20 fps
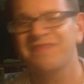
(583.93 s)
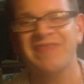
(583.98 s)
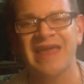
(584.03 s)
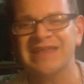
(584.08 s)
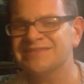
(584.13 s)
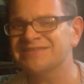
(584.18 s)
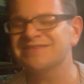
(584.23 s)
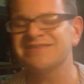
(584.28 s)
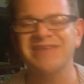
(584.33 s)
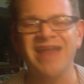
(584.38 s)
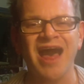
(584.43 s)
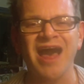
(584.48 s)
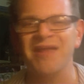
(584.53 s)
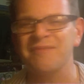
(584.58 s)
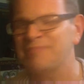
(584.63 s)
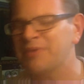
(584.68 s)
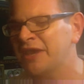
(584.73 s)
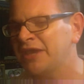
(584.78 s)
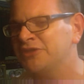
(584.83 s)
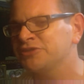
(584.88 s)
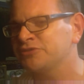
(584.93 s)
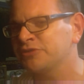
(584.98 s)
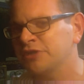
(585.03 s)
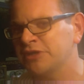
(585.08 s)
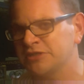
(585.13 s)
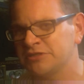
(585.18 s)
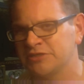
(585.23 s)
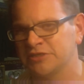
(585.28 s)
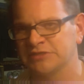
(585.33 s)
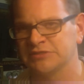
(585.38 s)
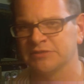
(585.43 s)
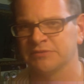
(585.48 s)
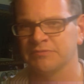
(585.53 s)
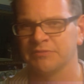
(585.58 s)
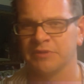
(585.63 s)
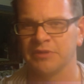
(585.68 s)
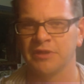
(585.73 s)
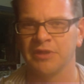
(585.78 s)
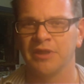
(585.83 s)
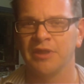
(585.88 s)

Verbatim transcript: that's not patriotism.